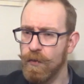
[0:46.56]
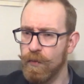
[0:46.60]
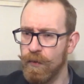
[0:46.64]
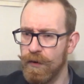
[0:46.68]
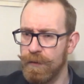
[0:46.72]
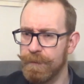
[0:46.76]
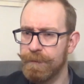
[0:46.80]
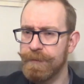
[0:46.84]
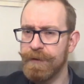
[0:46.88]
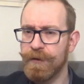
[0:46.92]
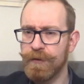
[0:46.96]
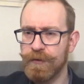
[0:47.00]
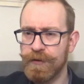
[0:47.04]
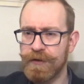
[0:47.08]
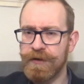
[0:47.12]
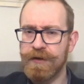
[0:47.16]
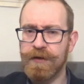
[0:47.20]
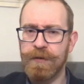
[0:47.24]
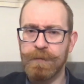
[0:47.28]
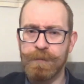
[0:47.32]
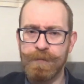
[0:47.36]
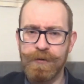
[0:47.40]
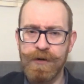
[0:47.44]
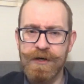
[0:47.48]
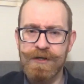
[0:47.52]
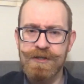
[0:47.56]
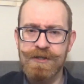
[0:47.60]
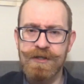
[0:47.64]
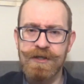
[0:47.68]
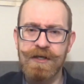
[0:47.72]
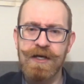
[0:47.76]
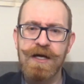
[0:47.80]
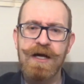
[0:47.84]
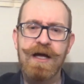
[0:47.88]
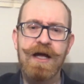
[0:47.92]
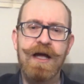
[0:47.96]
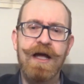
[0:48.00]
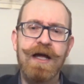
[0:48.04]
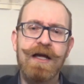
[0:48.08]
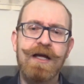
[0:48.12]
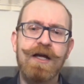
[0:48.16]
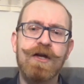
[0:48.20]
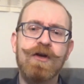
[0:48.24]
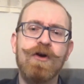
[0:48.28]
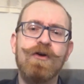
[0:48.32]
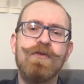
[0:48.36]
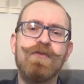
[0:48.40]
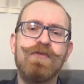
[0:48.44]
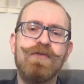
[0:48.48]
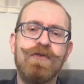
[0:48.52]
When building an impression, it can
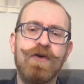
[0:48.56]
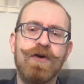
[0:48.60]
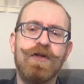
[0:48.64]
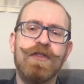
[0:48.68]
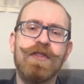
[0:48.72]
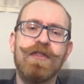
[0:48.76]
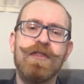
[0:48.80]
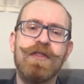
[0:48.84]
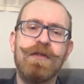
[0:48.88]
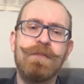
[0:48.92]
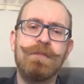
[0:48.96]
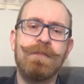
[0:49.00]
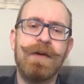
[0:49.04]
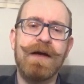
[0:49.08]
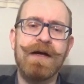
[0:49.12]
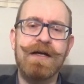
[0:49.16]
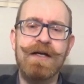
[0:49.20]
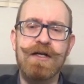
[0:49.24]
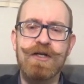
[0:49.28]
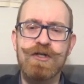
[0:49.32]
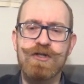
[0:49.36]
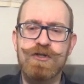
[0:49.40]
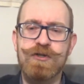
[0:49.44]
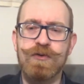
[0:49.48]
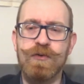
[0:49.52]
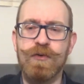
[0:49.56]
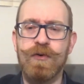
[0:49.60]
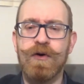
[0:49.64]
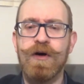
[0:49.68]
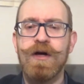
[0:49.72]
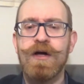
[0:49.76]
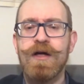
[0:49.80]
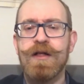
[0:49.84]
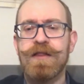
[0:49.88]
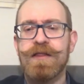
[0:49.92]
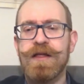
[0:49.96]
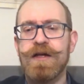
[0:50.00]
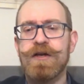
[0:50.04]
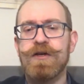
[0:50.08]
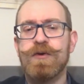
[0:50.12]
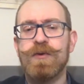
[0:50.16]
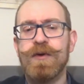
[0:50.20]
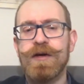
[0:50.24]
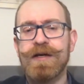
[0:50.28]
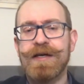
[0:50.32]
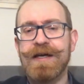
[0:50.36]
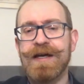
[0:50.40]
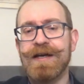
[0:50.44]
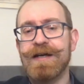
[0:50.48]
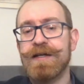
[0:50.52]
go further than making sure that you
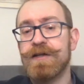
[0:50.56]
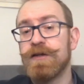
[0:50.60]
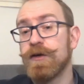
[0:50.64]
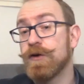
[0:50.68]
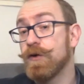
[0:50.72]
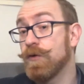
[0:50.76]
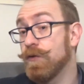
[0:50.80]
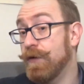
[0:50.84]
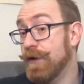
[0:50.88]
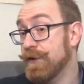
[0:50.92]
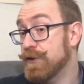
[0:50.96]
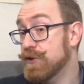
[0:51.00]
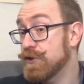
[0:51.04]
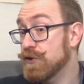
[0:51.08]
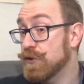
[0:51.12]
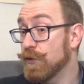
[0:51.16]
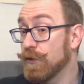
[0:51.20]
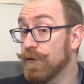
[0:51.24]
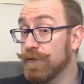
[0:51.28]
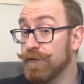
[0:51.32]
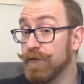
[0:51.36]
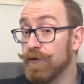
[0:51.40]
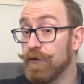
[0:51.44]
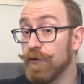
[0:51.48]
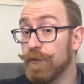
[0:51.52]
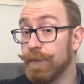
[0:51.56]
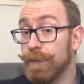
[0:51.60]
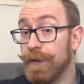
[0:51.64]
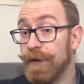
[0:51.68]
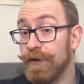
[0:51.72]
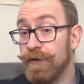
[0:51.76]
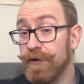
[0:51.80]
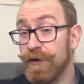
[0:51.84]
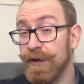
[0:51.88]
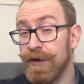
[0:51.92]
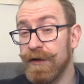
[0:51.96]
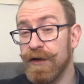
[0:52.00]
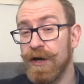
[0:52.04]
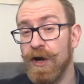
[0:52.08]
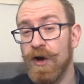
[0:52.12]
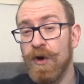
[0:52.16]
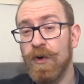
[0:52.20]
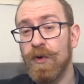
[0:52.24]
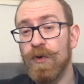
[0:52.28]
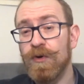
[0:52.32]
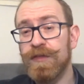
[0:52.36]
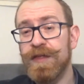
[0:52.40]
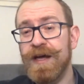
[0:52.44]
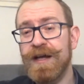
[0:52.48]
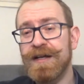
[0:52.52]
are getting the correct sword for your period,
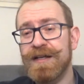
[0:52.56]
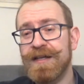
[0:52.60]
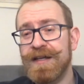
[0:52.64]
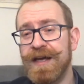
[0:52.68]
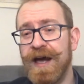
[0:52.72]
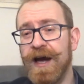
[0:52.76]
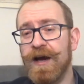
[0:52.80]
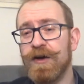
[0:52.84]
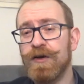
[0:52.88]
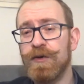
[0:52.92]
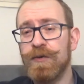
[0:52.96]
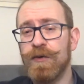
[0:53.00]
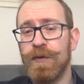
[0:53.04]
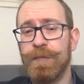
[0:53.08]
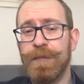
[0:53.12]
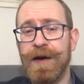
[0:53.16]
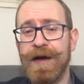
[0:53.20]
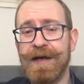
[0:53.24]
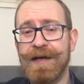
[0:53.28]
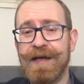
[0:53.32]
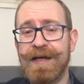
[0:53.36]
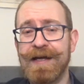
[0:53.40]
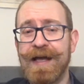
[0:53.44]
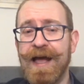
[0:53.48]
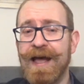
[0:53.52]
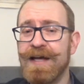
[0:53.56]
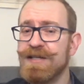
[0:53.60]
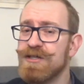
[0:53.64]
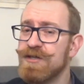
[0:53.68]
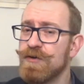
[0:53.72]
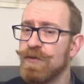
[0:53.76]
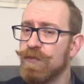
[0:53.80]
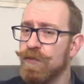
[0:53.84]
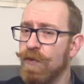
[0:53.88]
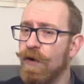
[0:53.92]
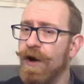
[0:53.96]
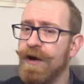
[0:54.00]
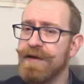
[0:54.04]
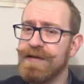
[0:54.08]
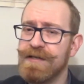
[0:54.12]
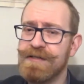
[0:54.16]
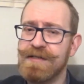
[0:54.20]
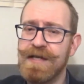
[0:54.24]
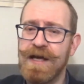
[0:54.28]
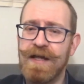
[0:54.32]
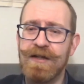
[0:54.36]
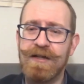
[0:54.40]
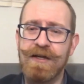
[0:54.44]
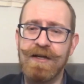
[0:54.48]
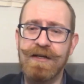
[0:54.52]
or that gown you are making has the right
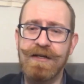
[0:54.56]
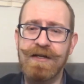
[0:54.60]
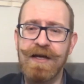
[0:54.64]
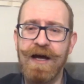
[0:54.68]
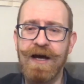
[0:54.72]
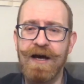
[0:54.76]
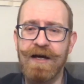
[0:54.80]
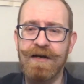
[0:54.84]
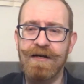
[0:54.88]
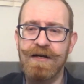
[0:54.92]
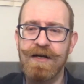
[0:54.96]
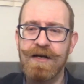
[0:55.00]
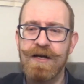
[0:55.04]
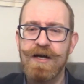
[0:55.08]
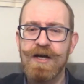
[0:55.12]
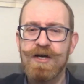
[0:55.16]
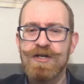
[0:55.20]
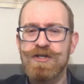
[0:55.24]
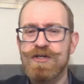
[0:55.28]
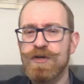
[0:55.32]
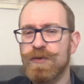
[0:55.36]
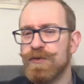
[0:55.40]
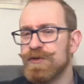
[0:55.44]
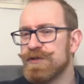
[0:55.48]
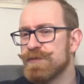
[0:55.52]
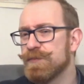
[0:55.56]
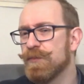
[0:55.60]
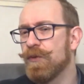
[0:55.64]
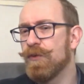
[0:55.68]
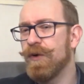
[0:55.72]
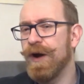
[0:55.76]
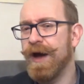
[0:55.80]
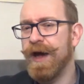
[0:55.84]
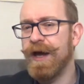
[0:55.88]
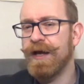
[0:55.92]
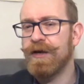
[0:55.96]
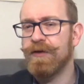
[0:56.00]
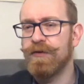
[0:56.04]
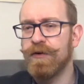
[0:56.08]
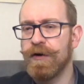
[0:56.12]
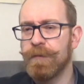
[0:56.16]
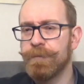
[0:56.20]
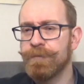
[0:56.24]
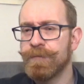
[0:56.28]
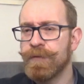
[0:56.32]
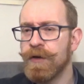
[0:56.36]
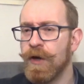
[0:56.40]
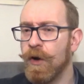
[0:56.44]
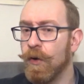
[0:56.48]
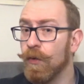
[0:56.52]
Italian cut, so it is more
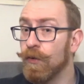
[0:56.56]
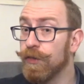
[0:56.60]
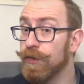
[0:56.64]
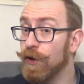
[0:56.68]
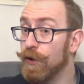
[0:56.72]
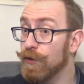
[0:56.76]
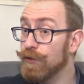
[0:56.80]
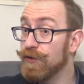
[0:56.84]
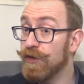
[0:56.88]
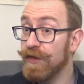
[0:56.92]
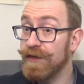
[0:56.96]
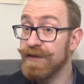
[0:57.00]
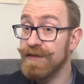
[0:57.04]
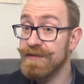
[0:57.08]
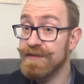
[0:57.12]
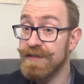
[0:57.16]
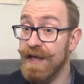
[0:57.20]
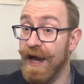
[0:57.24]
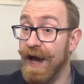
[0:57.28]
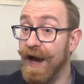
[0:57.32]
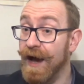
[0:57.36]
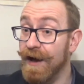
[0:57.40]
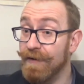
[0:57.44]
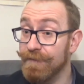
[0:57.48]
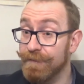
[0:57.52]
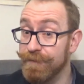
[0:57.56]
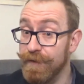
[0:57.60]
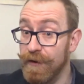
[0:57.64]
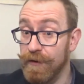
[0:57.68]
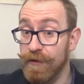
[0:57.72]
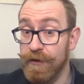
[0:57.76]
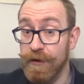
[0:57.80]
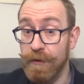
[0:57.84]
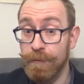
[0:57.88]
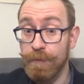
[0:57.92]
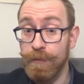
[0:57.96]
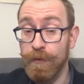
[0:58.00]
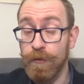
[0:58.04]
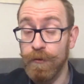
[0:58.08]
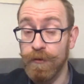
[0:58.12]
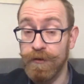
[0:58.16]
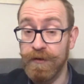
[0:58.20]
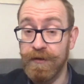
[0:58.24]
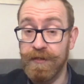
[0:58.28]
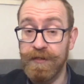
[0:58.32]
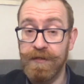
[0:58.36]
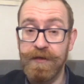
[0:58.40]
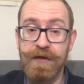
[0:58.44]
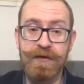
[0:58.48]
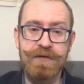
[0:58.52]
accurate, although these are very
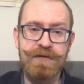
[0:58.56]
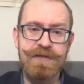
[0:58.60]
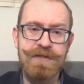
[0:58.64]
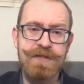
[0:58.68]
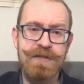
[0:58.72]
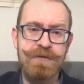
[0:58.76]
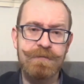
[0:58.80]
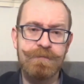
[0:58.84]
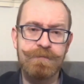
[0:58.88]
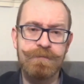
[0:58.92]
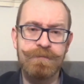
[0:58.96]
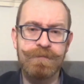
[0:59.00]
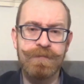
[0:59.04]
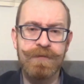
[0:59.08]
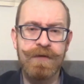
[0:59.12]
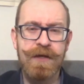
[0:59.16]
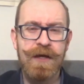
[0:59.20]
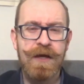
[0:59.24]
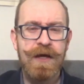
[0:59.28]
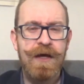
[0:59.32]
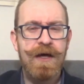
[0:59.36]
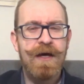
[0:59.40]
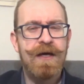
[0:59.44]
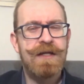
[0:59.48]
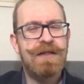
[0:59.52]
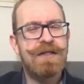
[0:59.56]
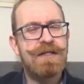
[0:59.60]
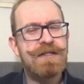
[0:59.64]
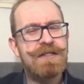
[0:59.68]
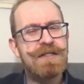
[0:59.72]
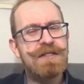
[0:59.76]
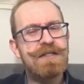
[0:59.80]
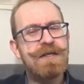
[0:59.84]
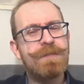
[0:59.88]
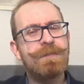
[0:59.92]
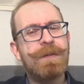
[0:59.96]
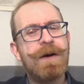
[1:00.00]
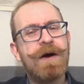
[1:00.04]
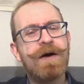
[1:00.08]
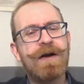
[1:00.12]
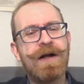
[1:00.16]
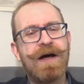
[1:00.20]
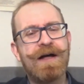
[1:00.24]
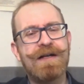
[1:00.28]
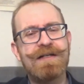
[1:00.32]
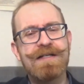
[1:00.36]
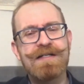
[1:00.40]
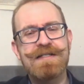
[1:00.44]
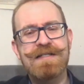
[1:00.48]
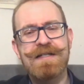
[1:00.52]
important things. This is about
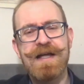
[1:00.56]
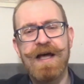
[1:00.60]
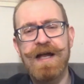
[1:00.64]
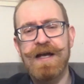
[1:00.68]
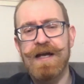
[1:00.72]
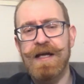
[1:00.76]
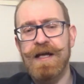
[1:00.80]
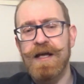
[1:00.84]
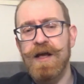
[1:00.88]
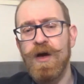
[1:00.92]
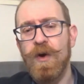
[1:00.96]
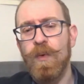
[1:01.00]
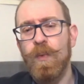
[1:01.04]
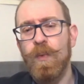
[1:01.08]
understanding